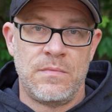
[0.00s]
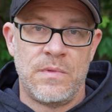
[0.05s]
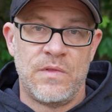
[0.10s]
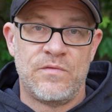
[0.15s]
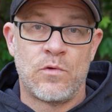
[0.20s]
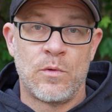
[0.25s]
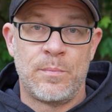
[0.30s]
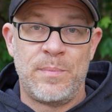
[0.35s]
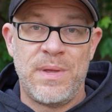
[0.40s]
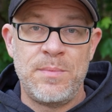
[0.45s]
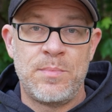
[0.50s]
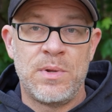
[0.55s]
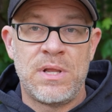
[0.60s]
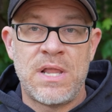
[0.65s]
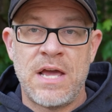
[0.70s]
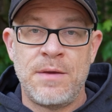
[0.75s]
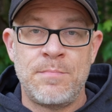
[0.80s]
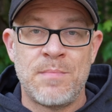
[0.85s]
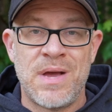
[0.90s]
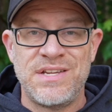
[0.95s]
For people
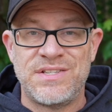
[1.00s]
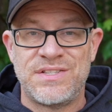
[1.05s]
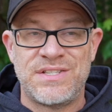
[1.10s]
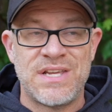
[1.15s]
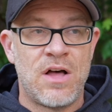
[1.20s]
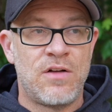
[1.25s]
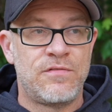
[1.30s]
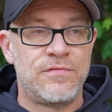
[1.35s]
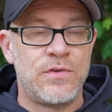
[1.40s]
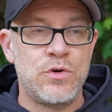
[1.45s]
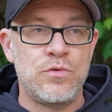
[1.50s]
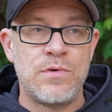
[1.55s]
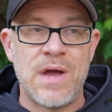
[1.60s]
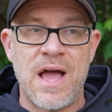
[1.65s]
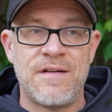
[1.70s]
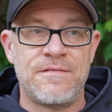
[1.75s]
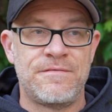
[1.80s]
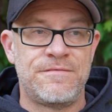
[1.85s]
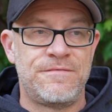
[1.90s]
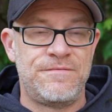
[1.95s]
like myself who
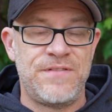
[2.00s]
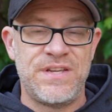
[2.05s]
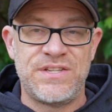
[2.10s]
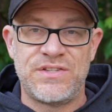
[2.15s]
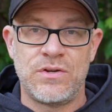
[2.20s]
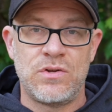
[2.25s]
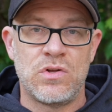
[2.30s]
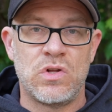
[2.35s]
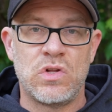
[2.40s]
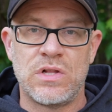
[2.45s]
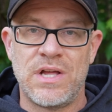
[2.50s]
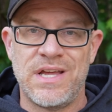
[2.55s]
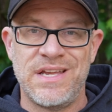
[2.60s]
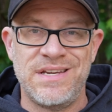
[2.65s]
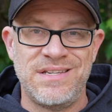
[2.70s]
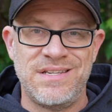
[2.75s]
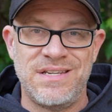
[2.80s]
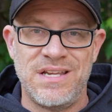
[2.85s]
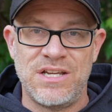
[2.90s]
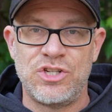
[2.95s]
have physical
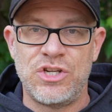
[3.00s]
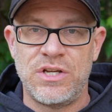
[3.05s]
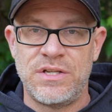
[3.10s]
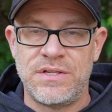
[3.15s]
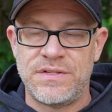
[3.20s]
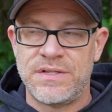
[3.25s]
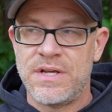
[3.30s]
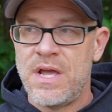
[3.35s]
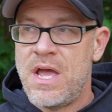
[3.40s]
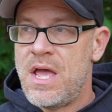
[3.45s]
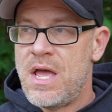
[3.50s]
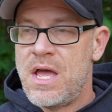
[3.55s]
conditions,